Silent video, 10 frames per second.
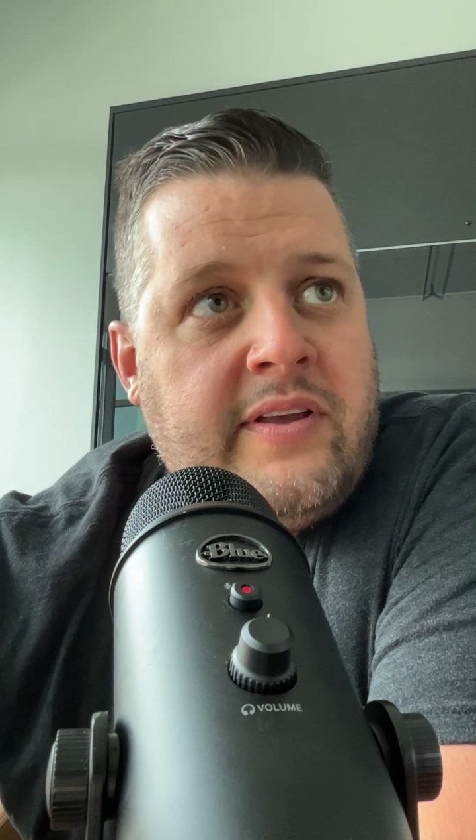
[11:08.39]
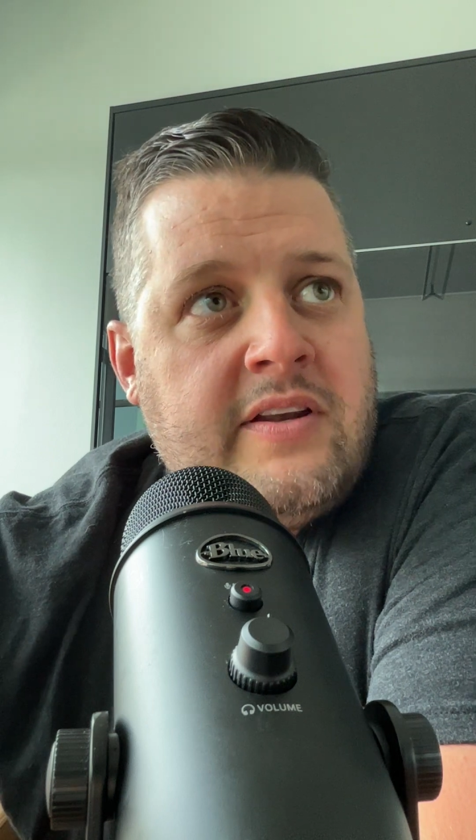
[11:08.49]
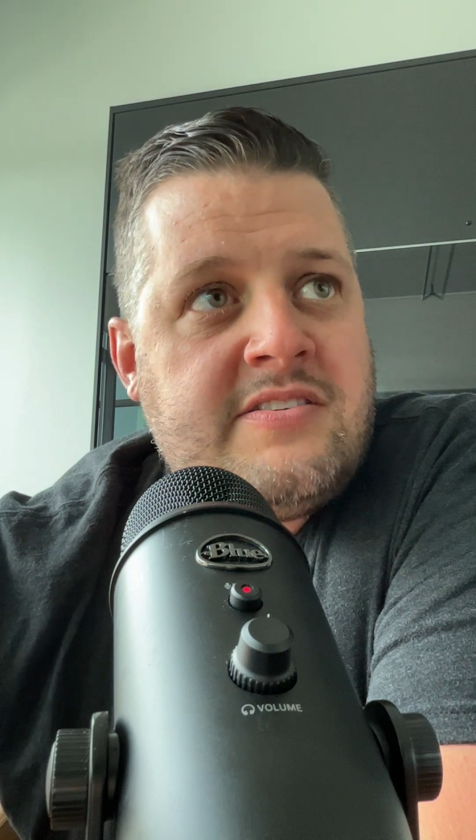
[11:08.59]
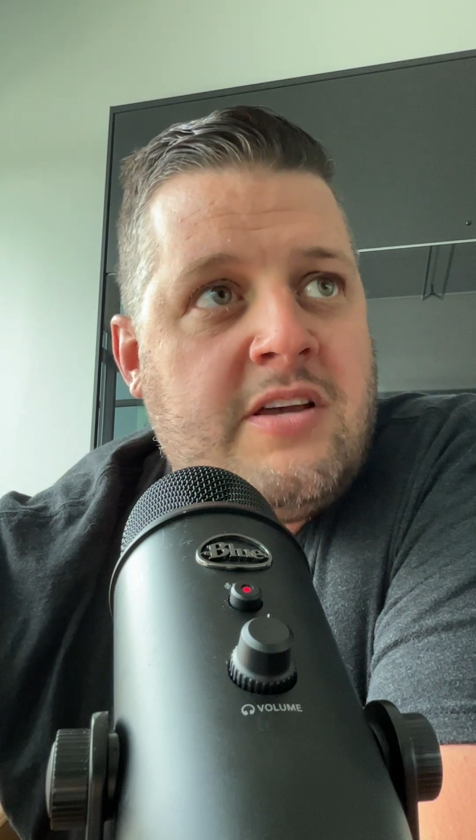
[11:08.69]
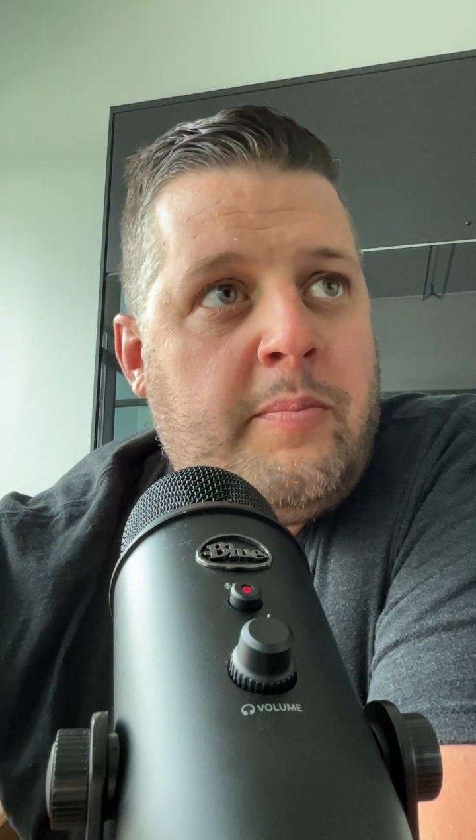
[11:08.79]
Hit
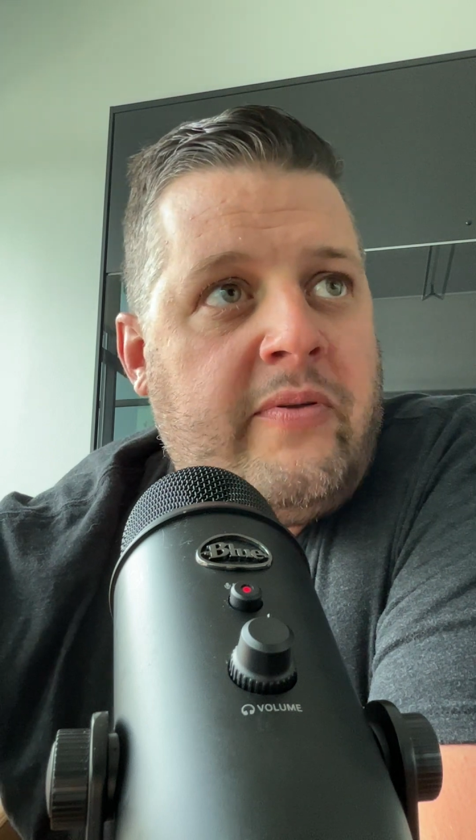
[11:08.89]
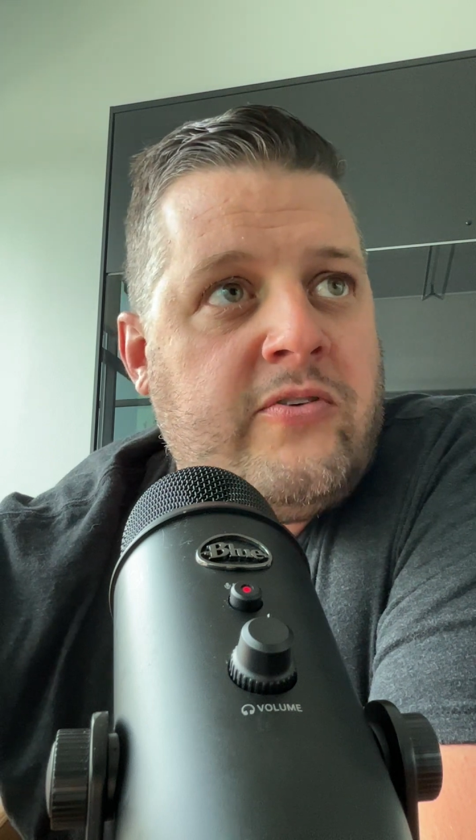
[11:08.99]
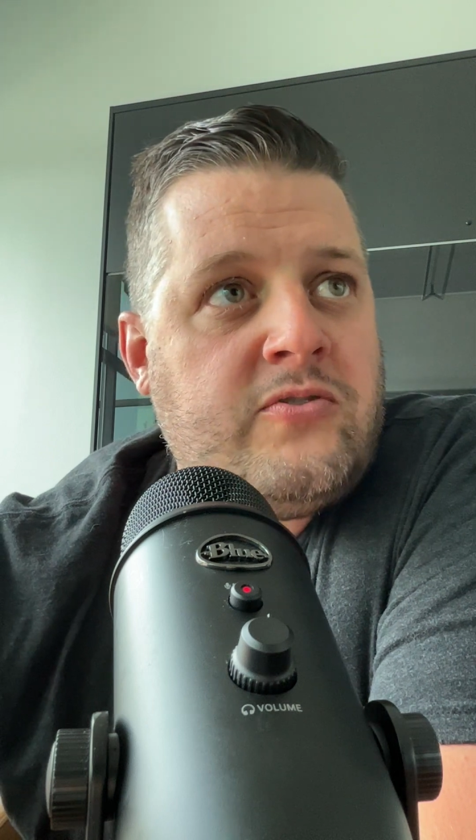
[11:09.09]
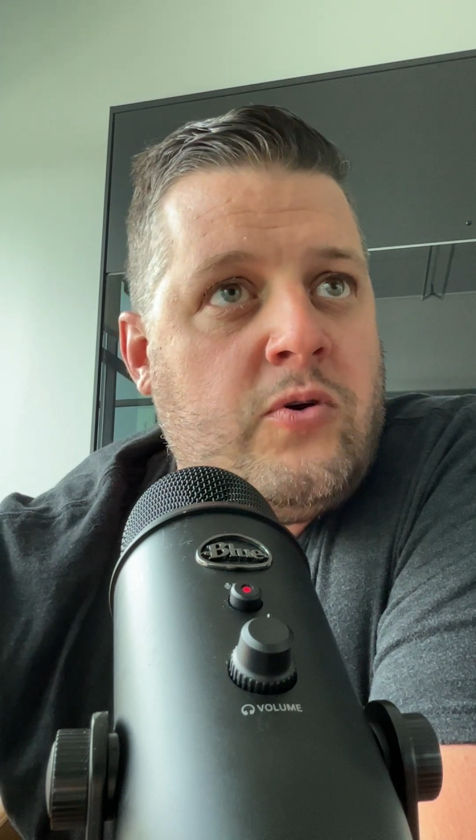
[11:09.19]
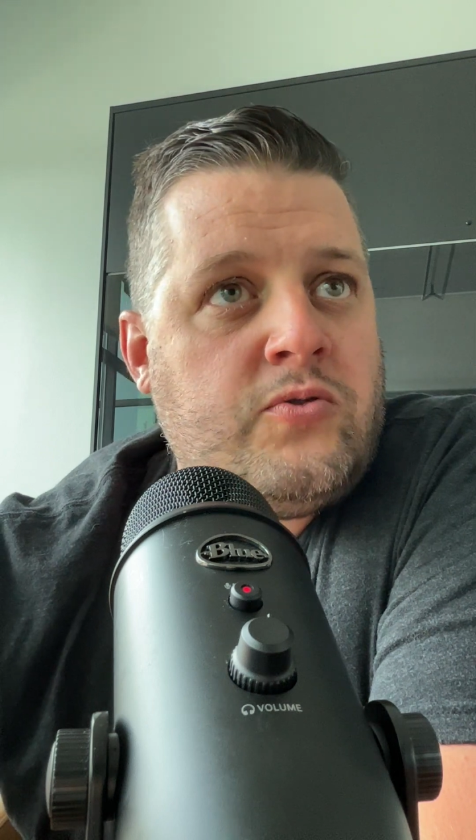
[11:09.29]
us up on the
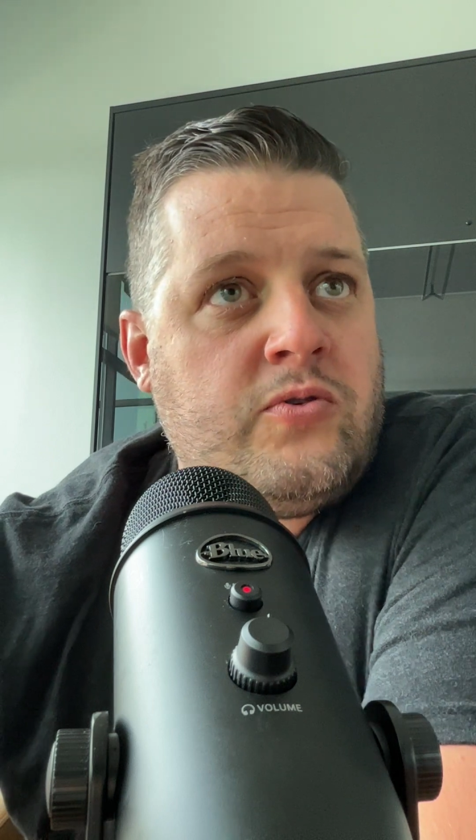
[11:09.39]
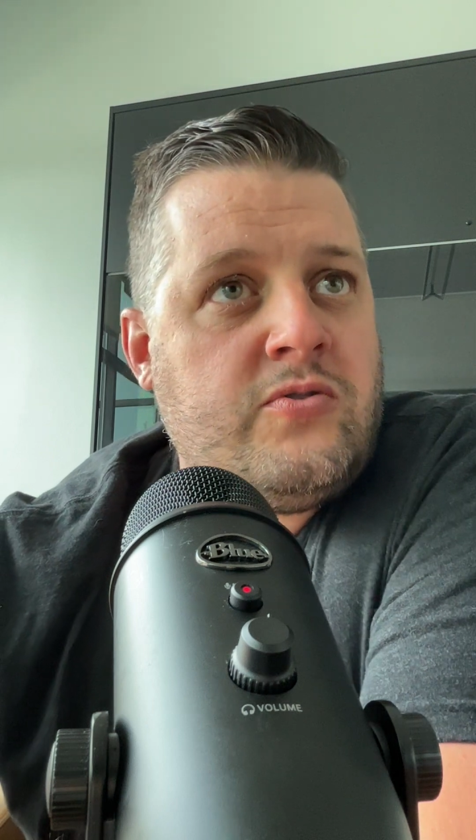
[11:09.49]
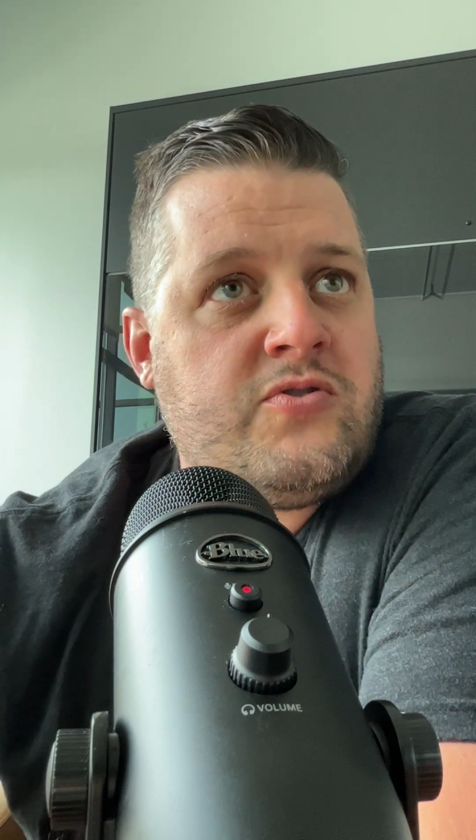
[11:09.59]
socials.